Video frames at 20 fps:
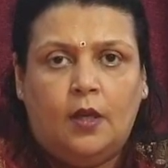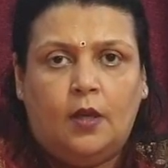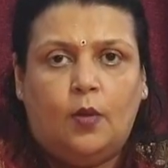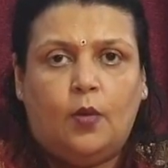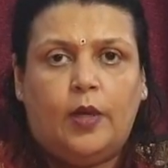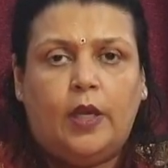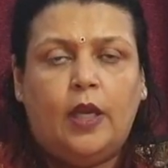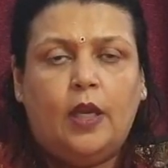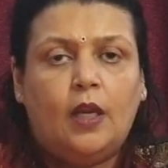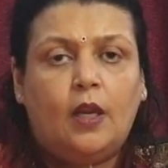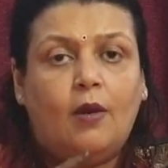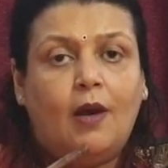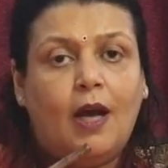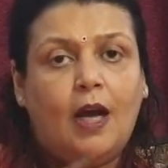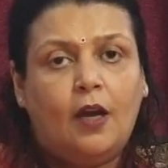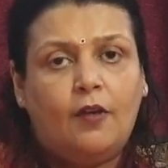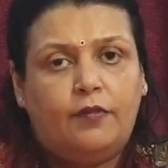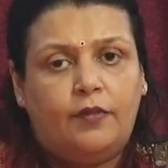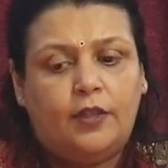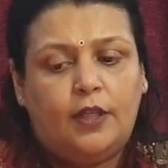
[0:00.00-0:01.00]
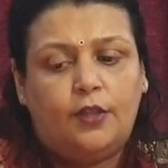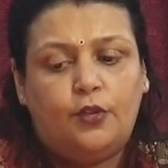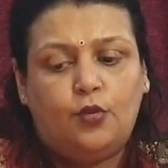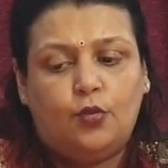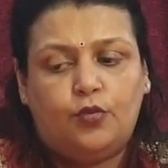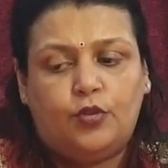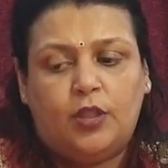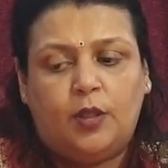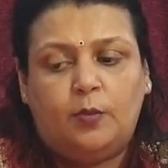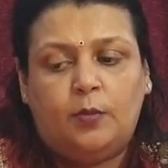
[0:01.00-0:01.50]
Okay, now after the
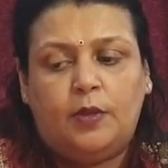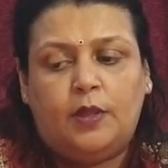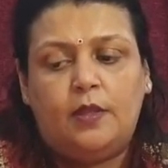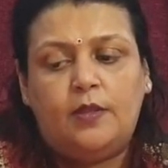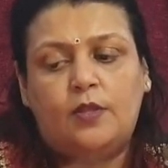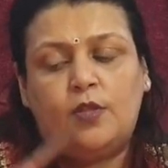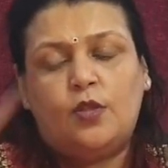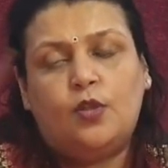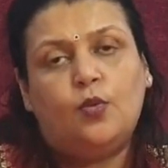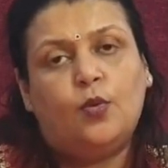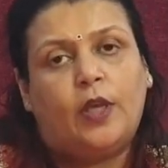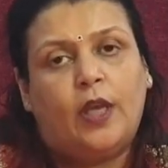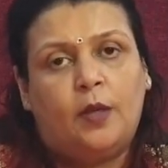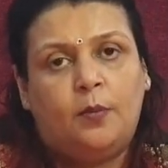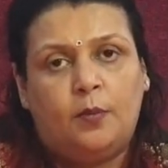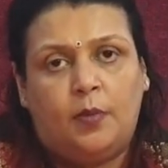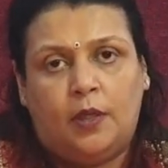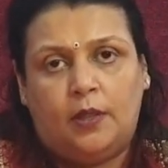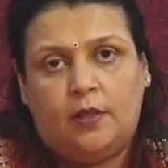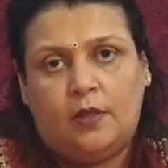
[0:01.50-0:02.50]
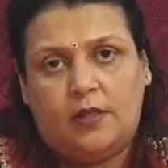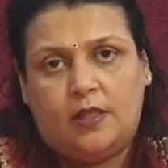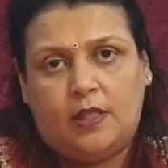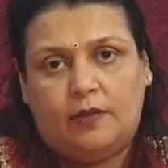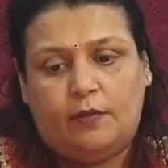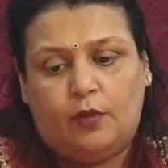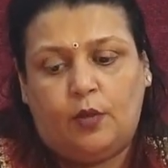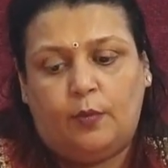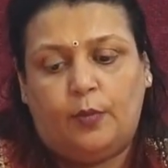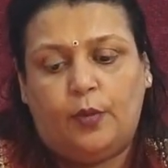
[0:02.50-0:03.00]
2-3 minutes, you can burn the
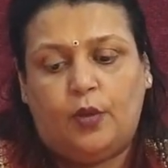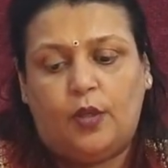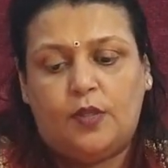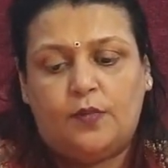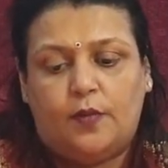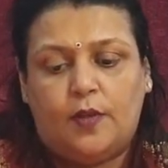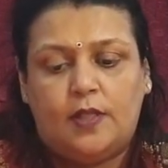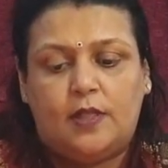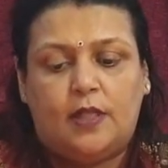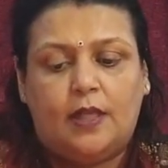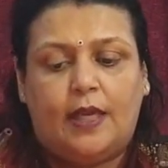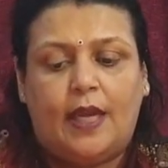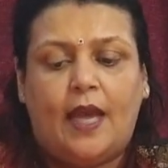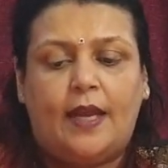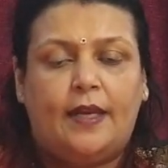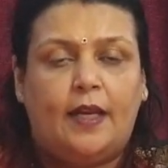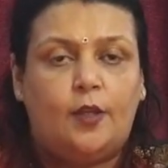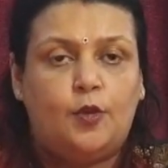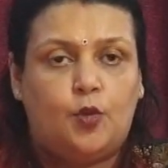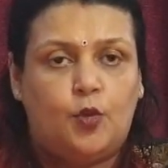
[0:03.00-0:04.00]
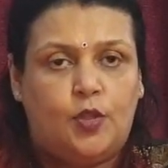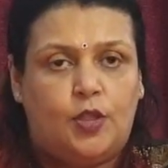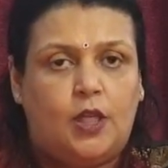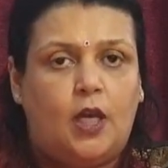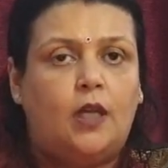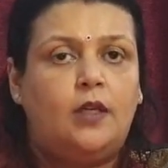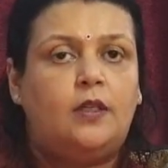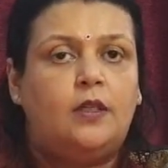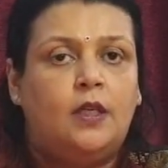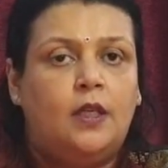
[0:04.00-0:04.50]
7 up, because first the cat has to
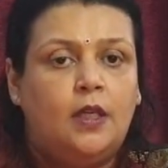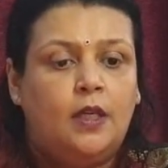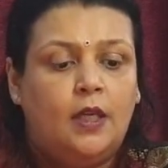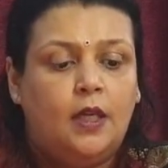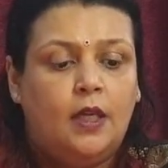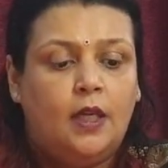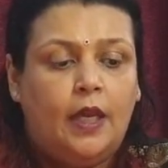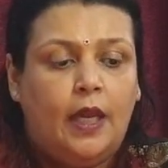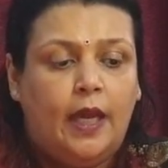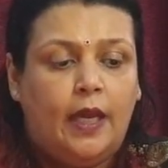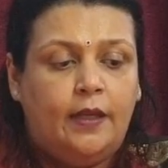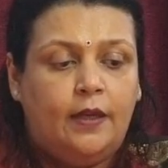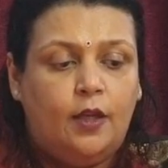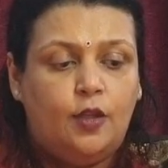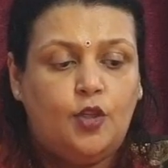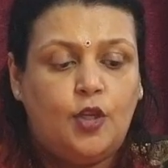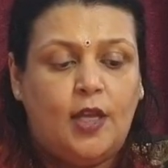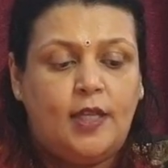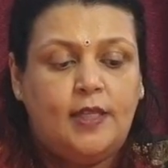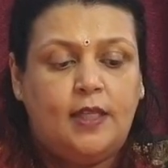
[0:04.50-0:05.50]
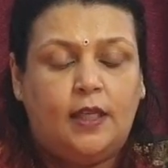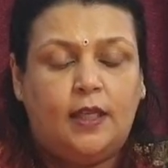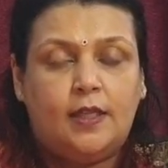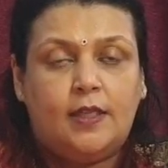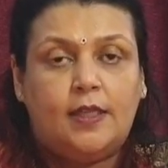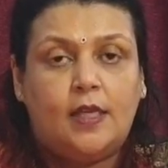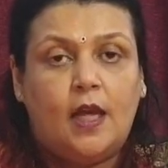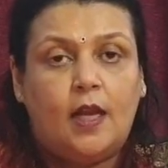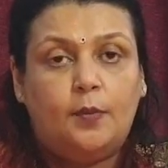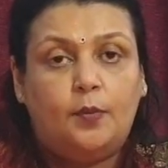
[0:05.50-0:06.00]
start energizing
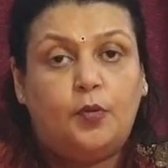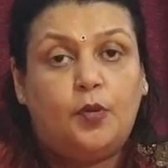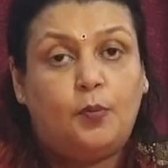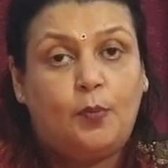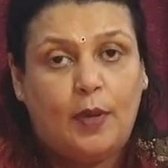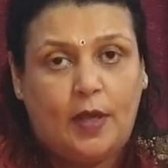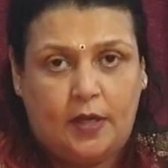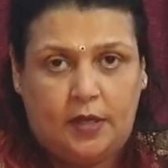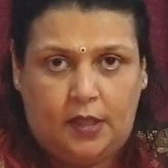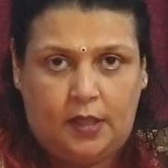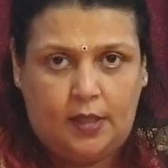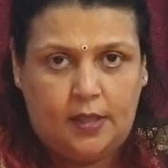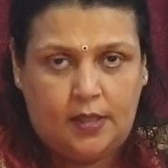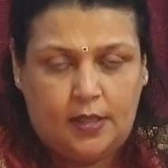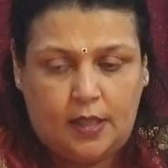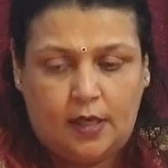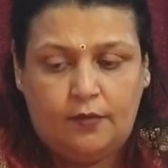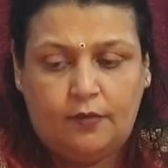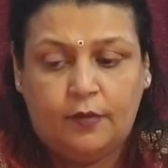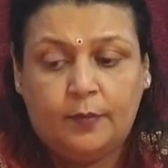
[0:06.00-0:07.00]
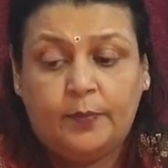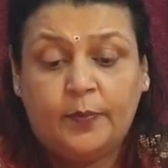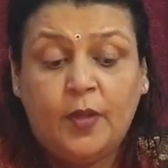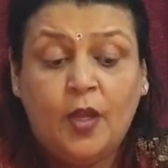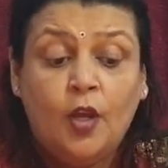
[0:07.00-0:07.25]
and start preparing itself.